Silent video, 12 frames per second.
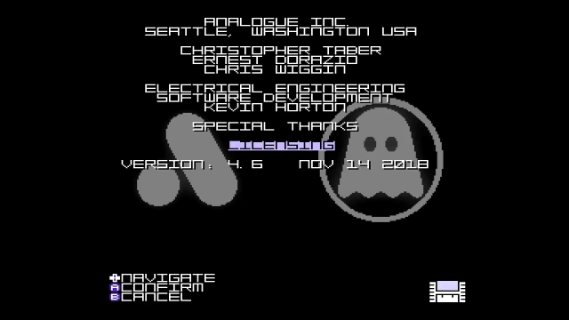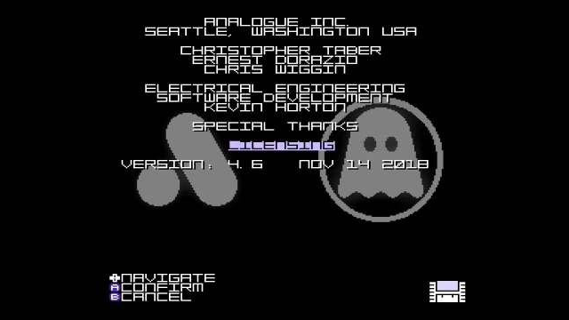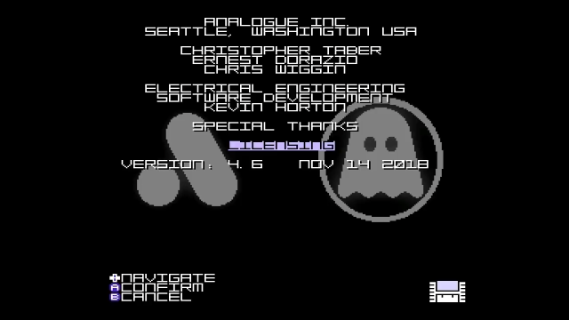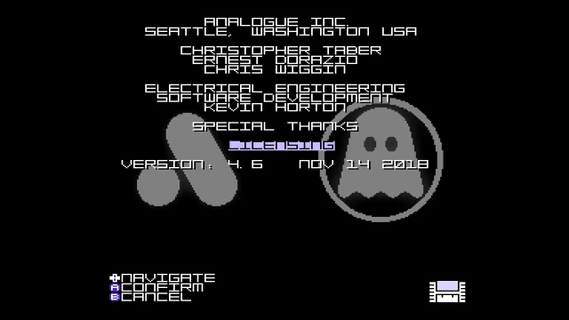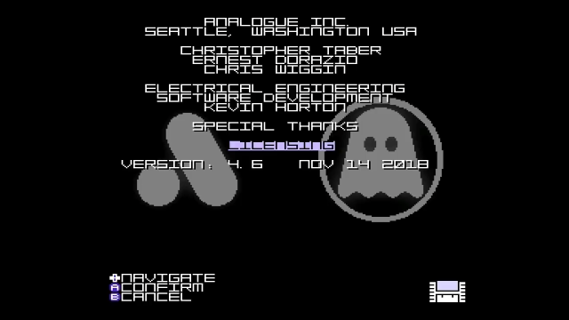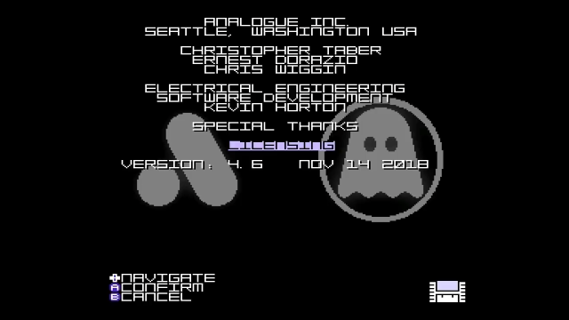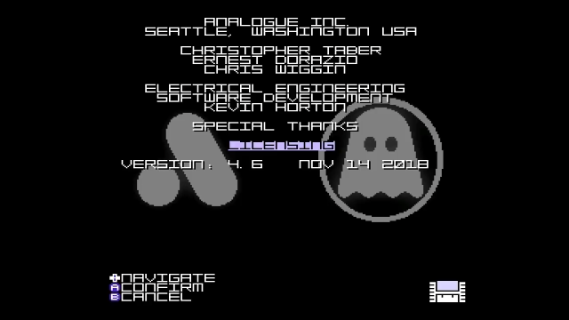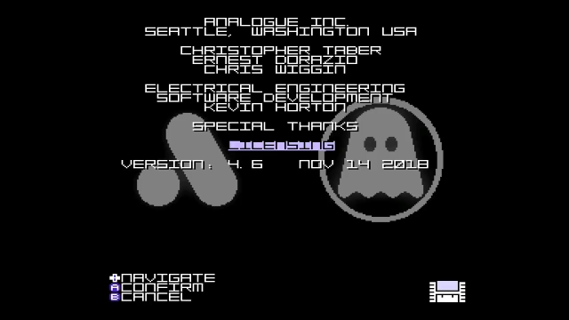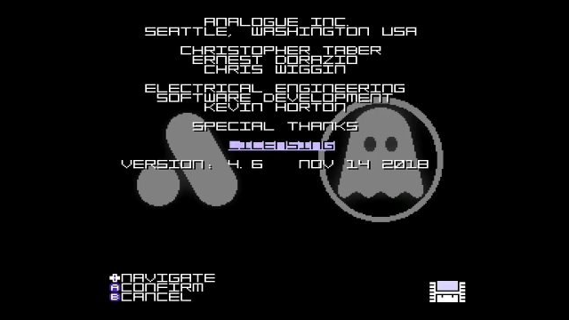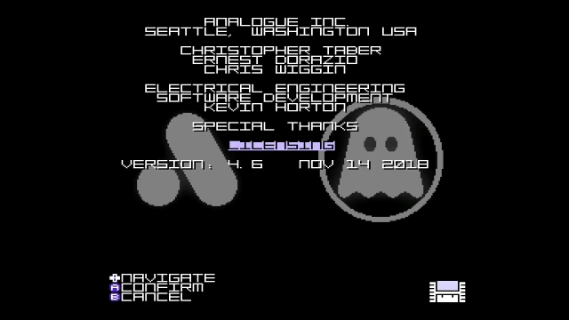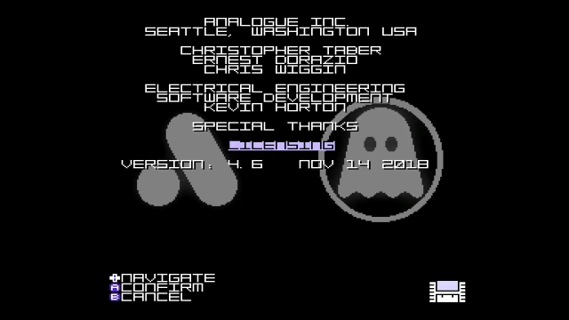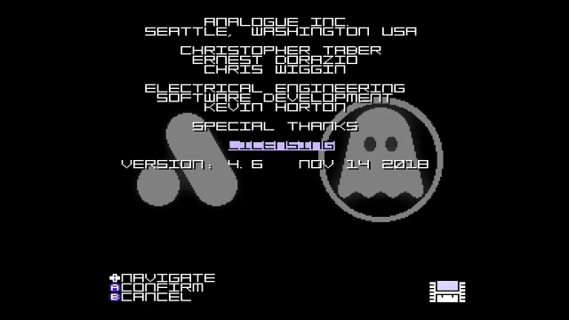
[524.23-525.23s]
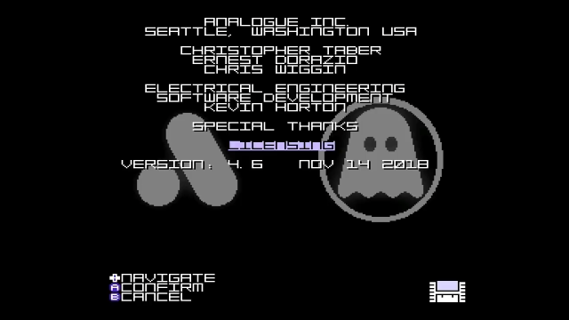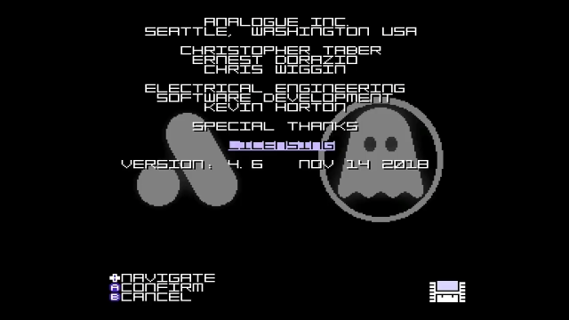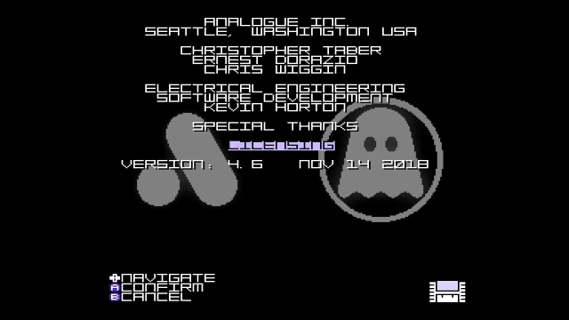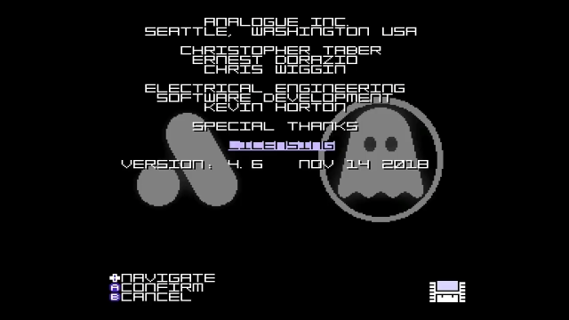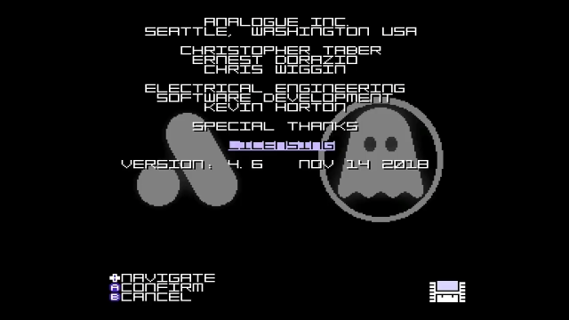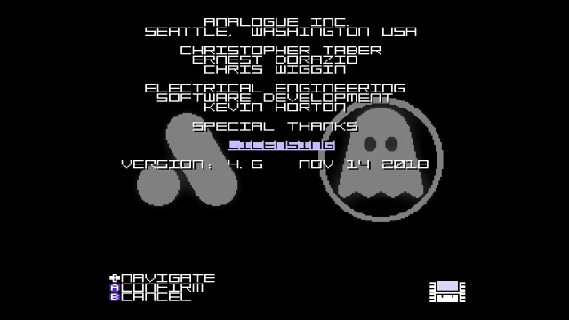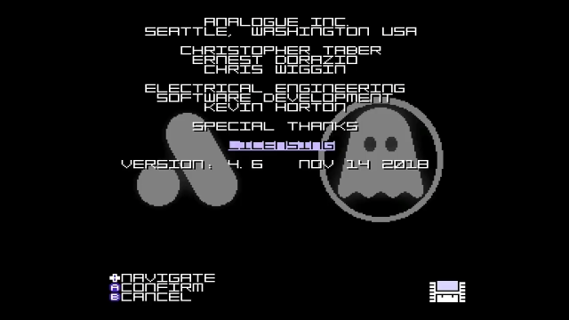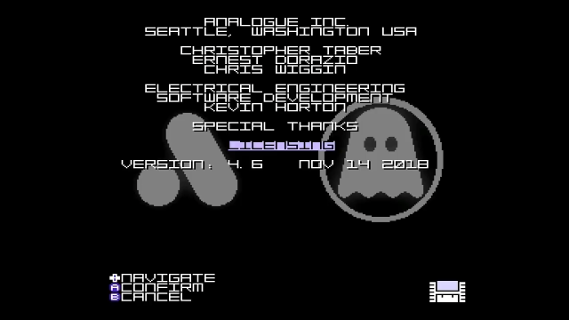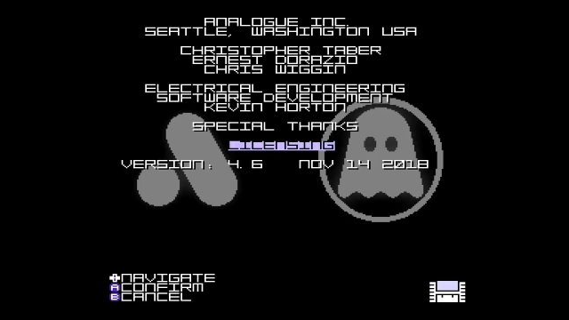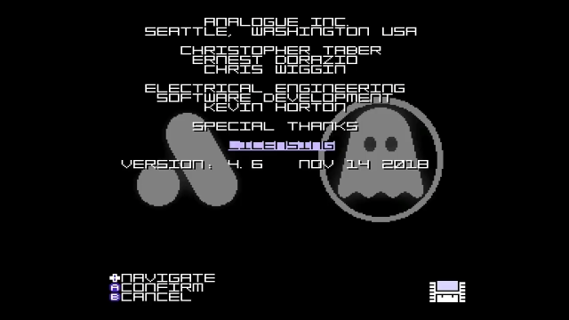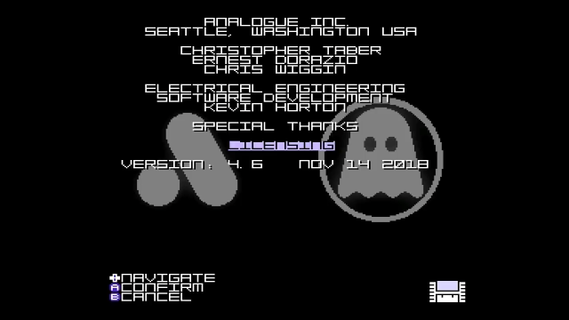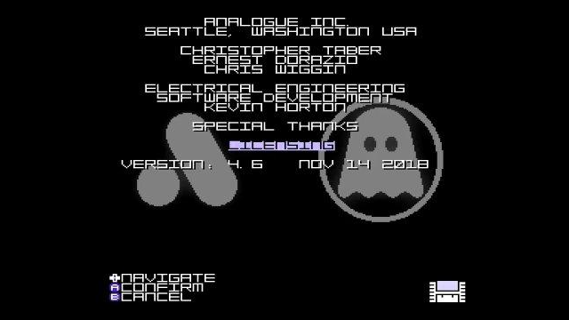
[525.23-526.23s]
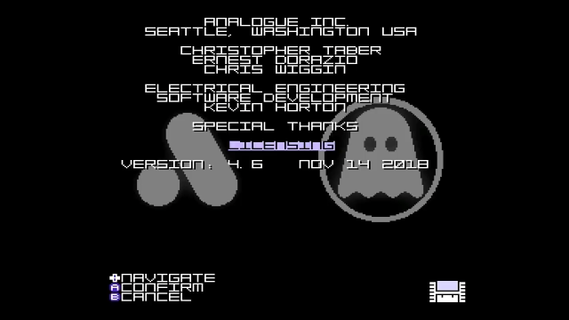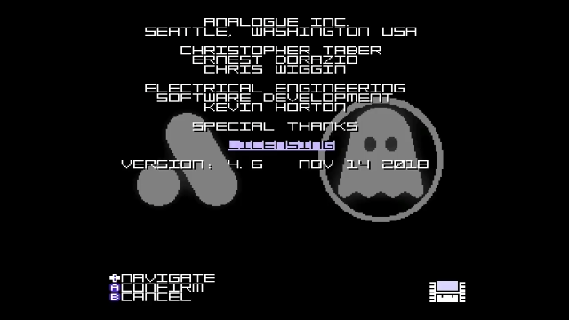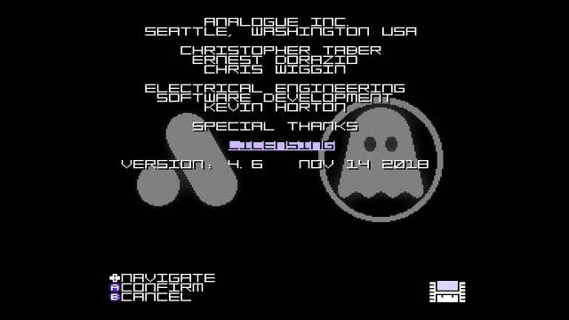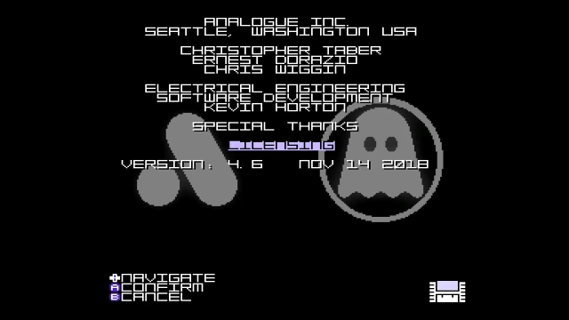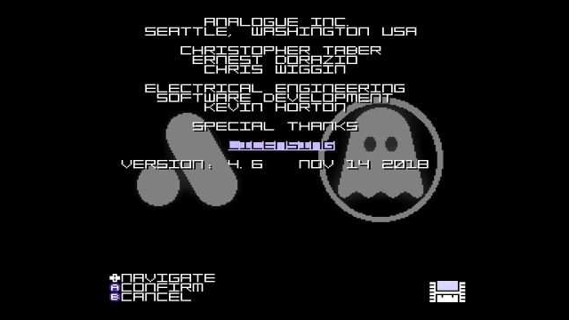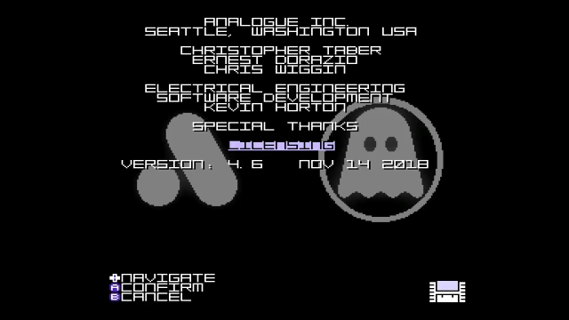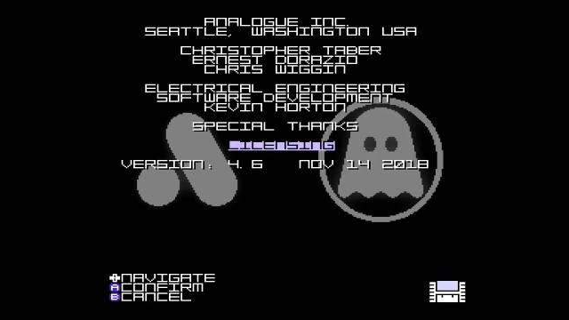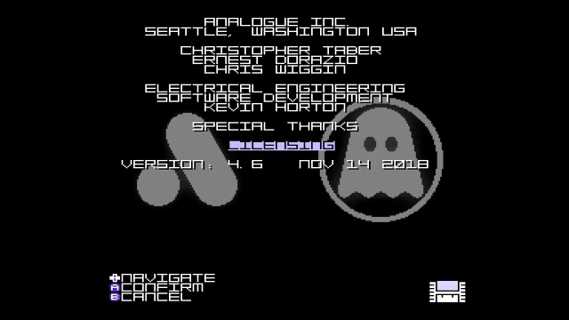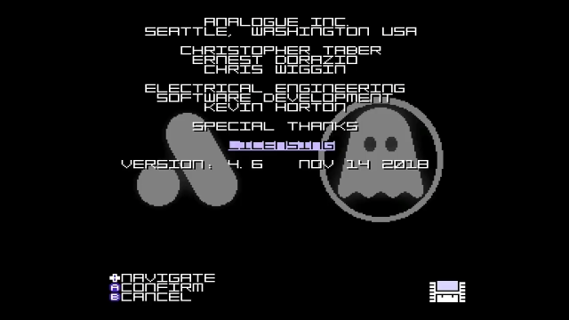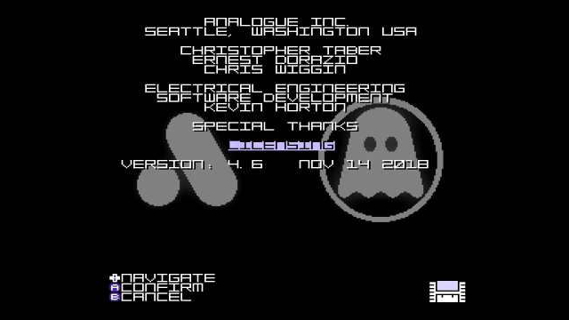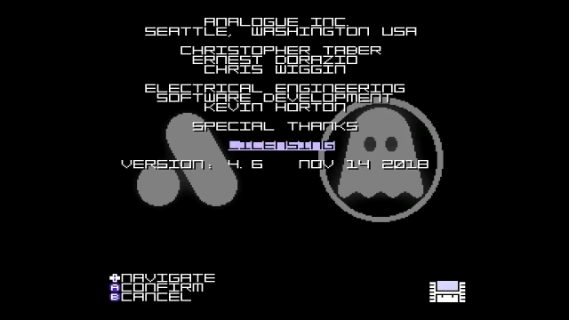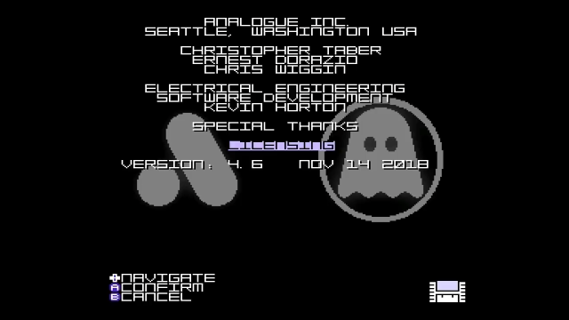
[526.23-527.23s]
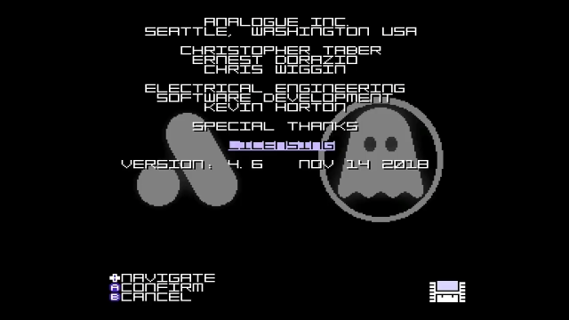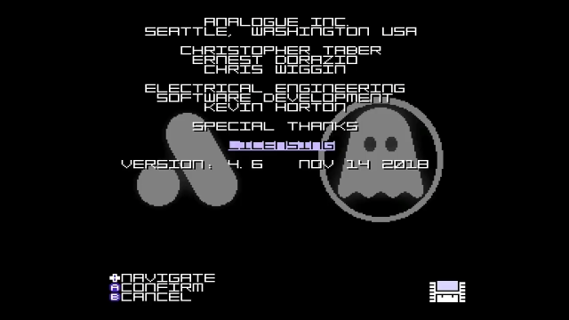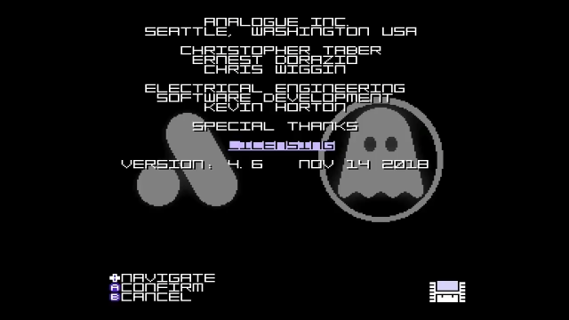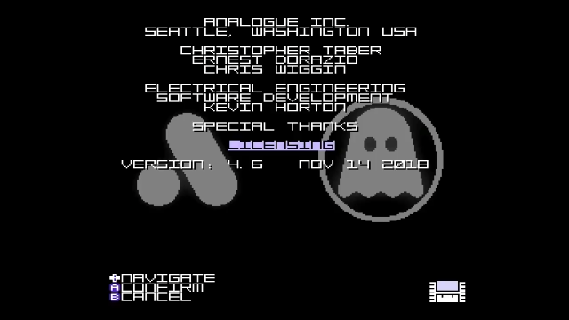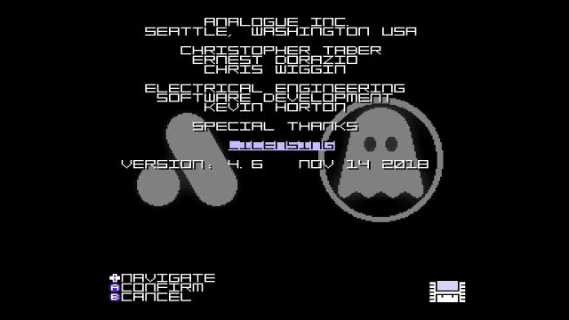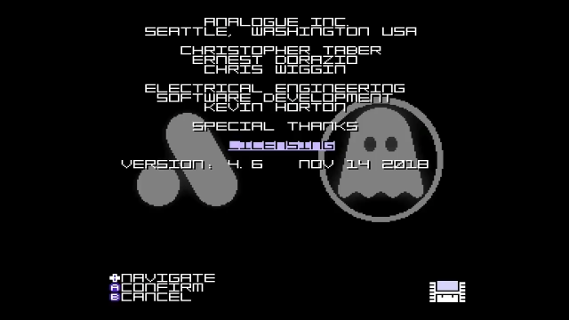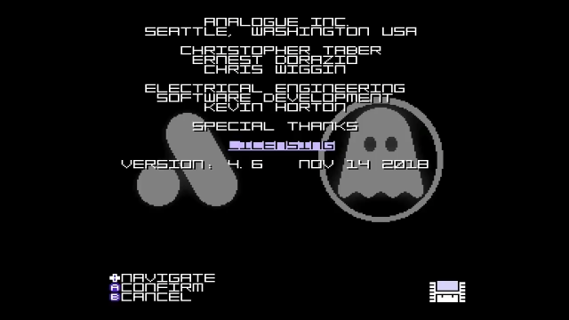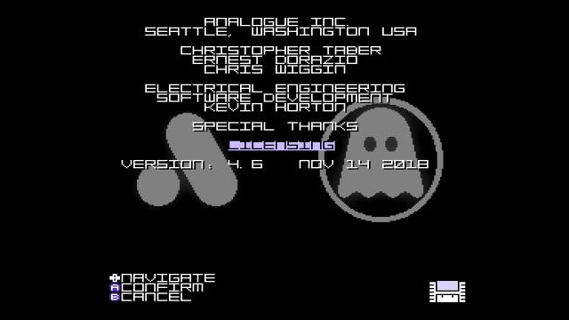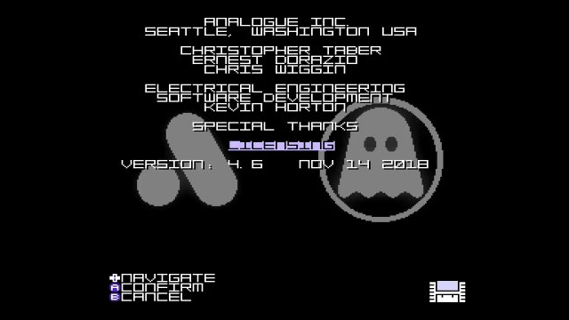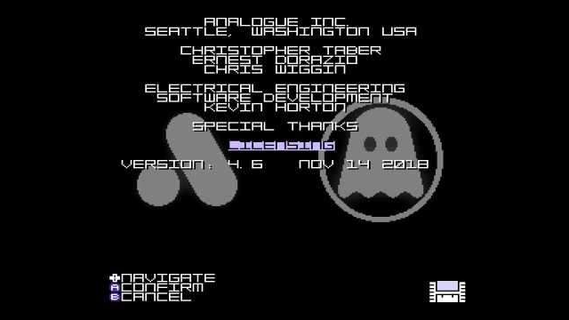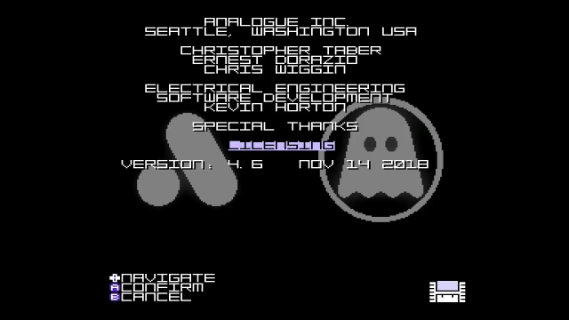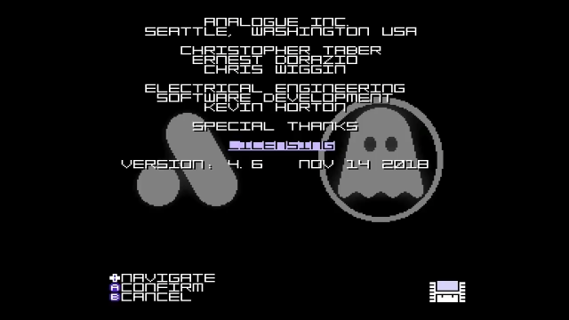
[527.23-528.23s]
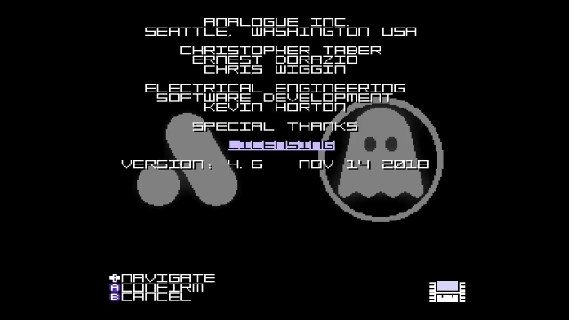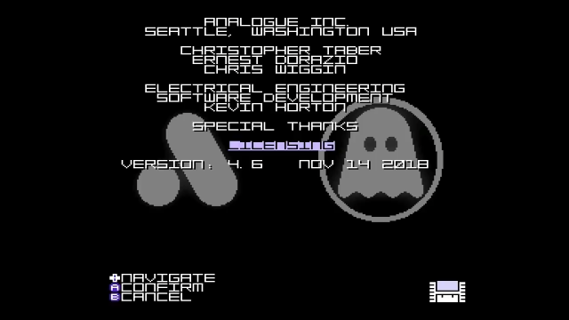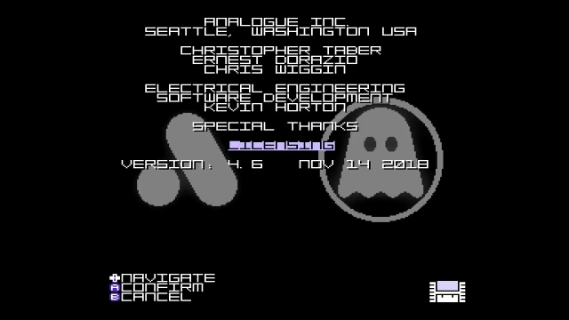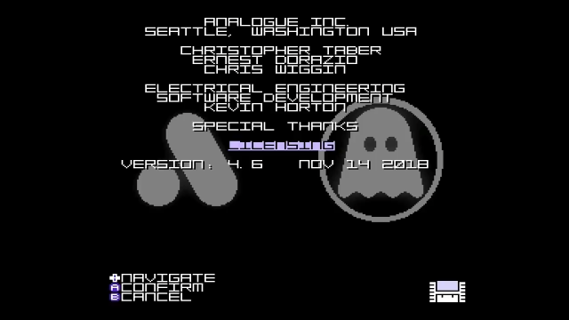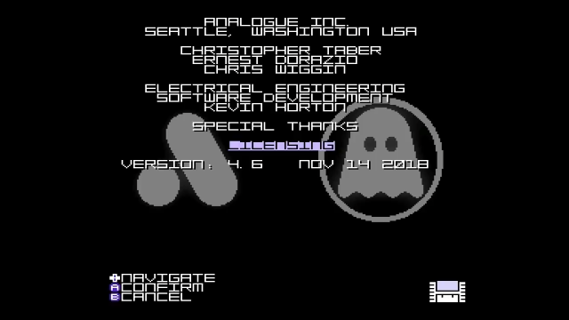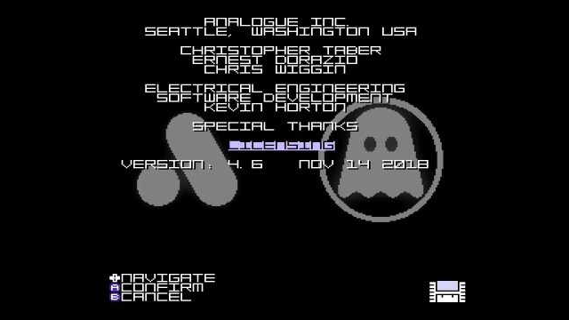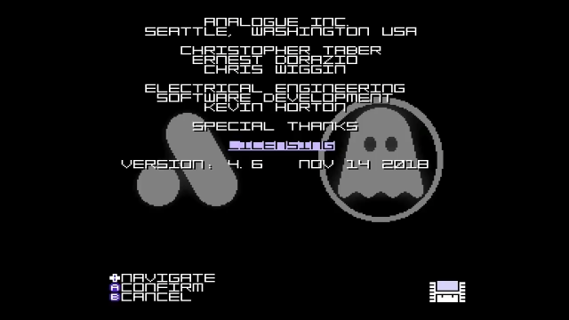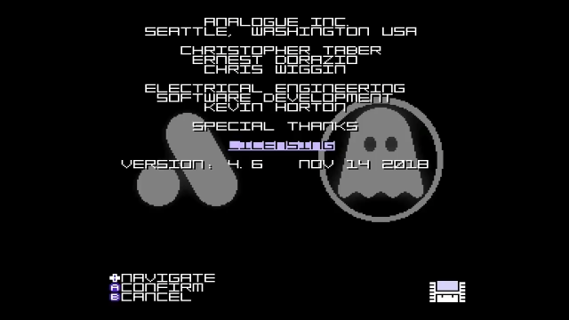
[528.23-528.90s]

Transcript: No face is visible, so there are no lips to read.